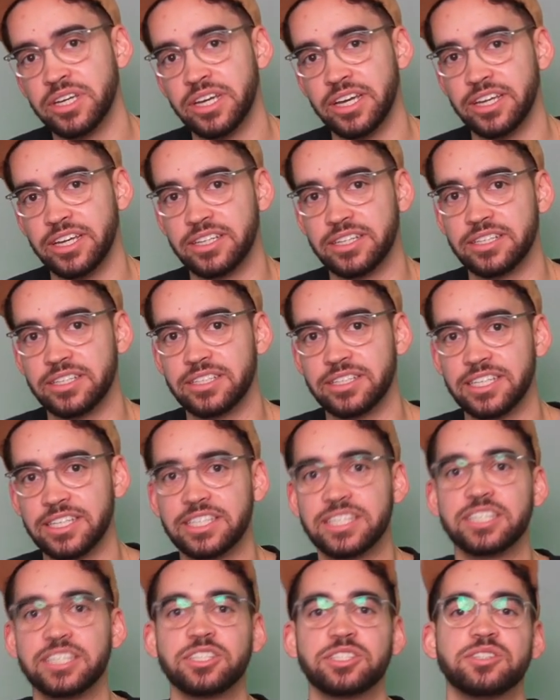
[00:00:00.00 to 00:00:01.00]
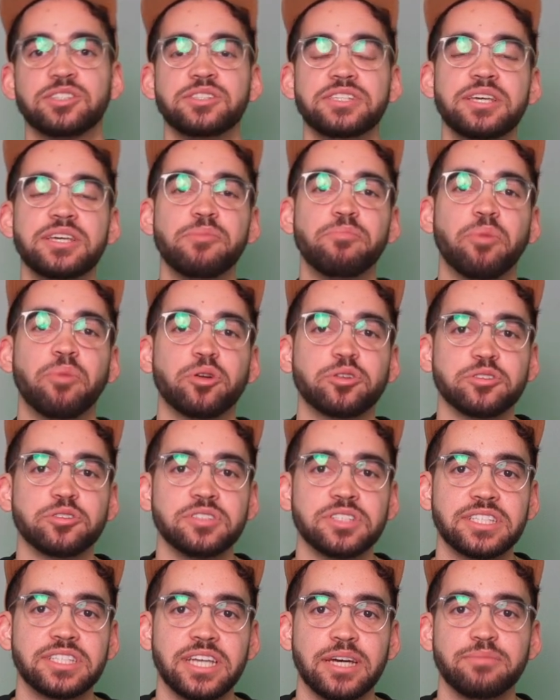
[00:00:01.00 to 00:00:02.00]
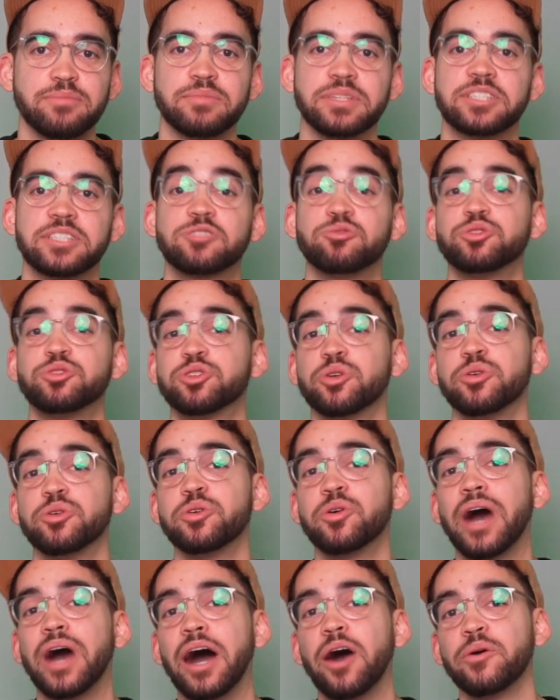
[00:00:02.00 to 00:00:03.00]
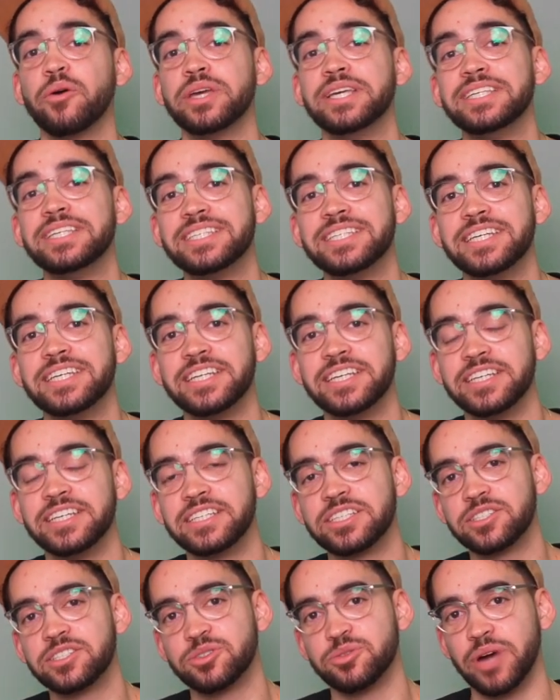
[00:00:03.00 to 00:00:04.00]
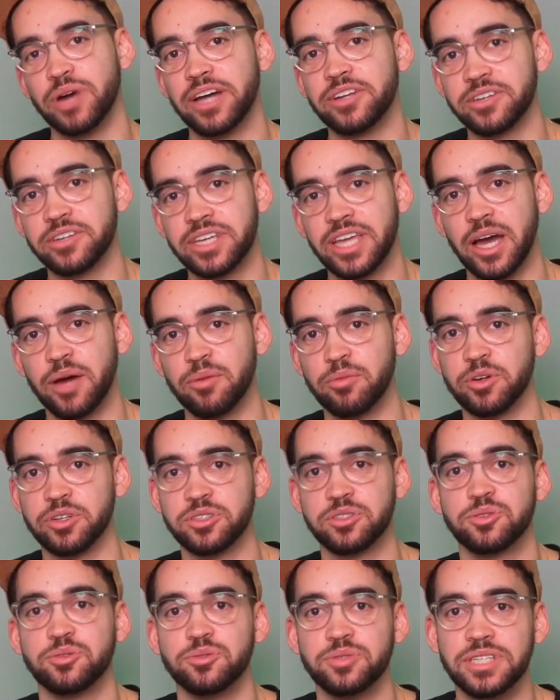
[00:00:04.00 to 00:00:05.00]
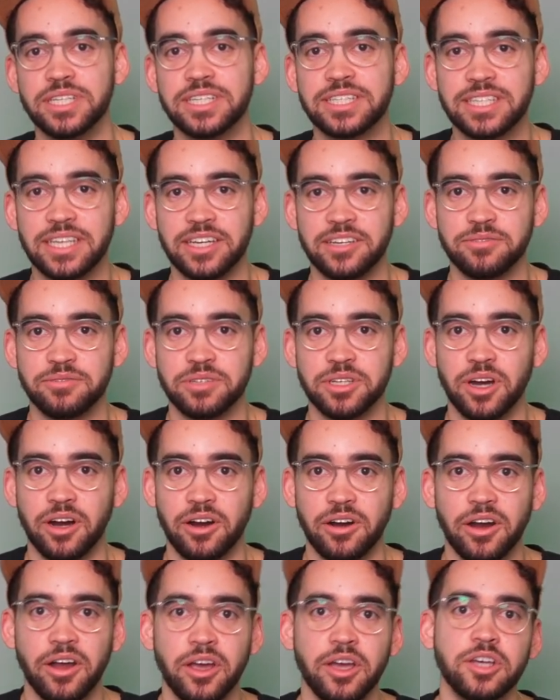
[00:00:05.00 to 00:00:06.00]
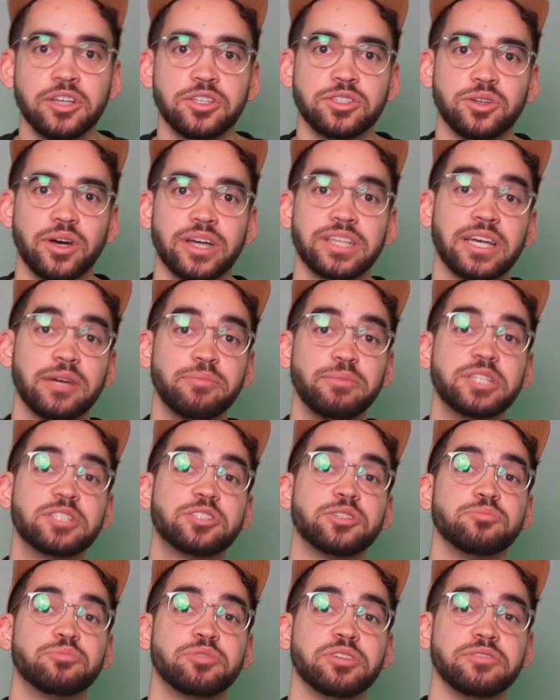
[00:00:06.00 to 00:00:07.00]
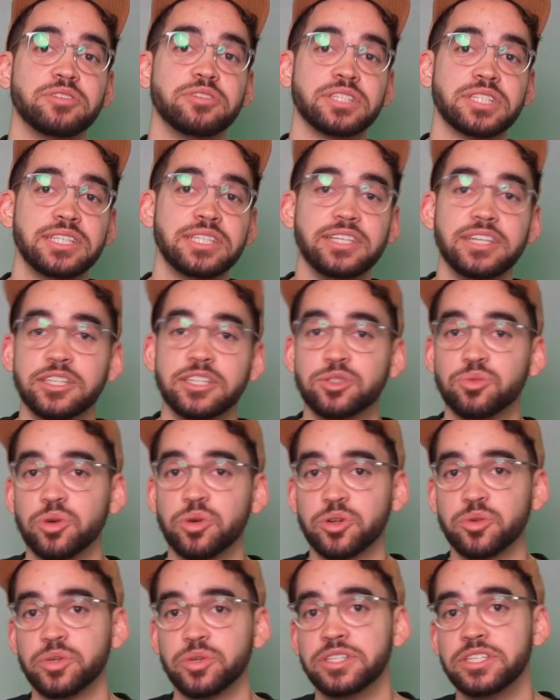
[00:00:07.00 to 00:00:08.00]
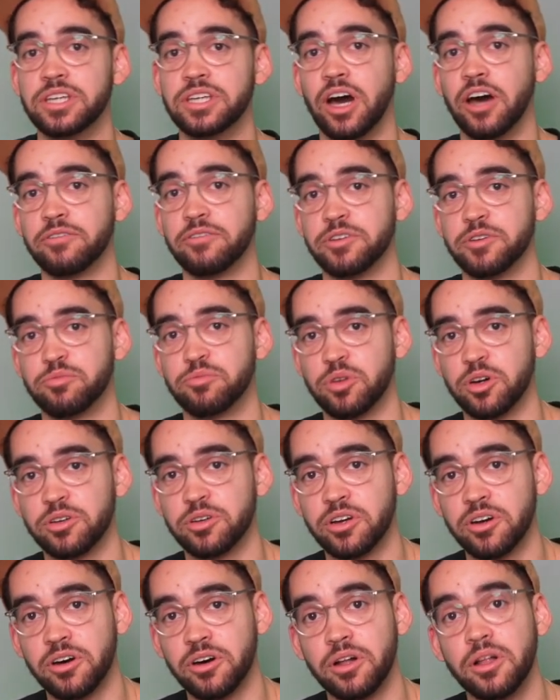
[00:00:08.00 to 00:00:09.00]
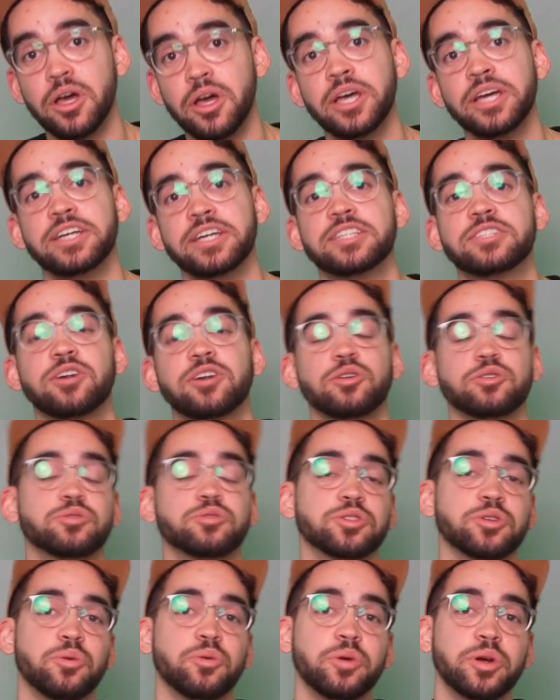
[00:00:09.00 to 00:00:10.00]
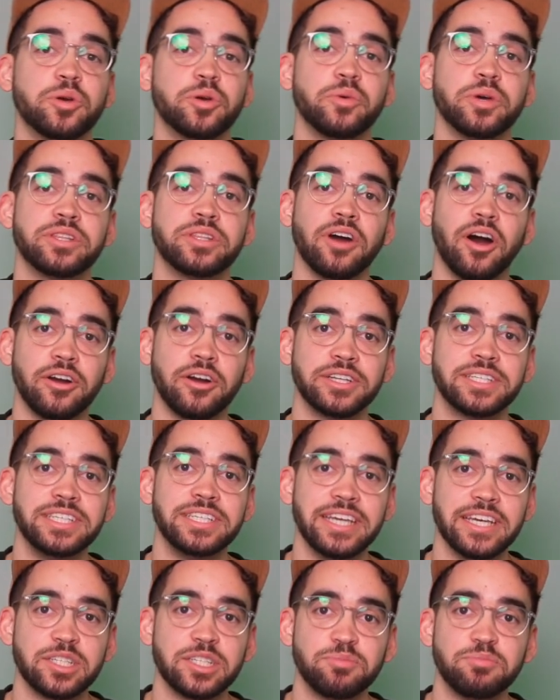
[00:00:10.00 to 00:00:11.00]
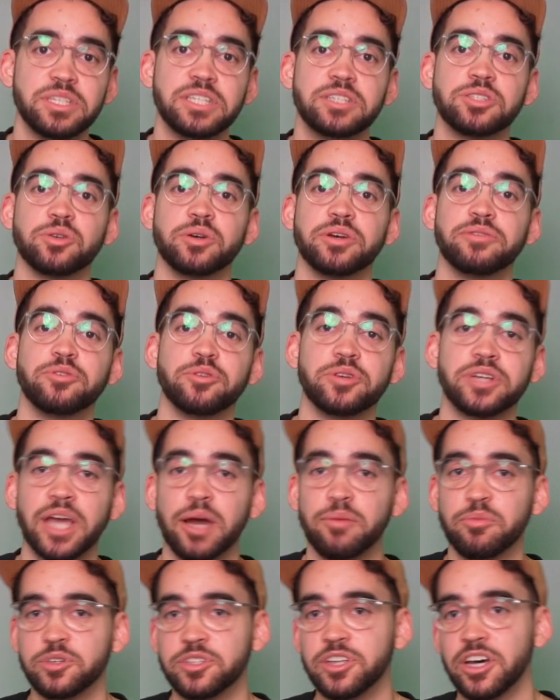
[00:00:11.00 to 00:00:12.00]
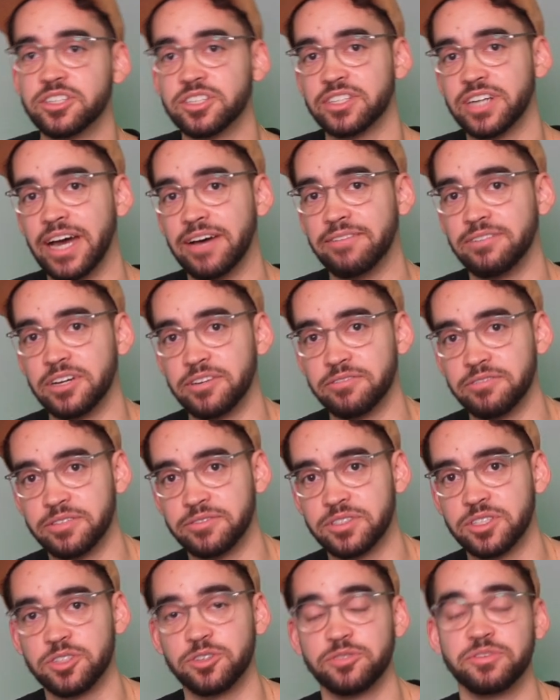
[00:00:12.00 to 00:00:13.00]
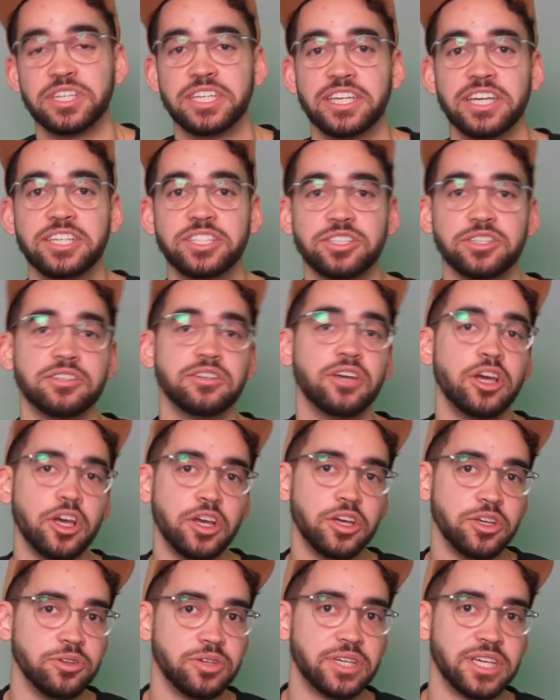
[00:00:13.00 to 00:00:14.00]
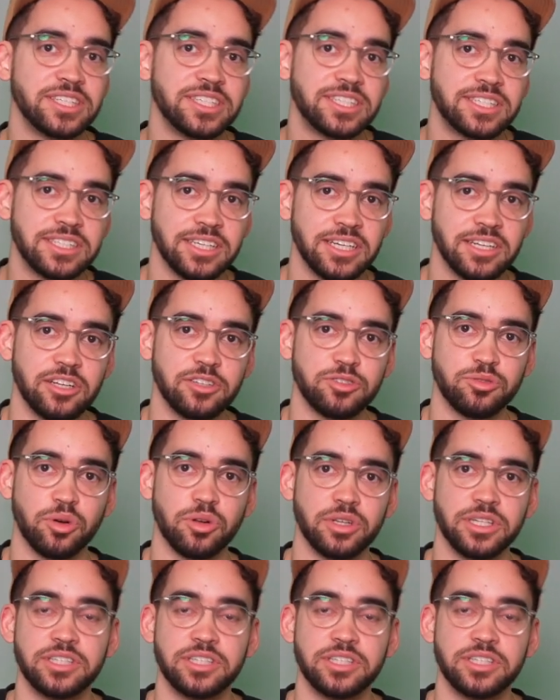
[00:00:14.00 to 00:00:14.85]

And this is the important step, is to show you how easy it is to add a camera to this NVR. So as I mentioned previously, it's work with the ONVIF protocol. It's also work with RTSP. So if your camera doesn't have ONVIF certification, you can still enroll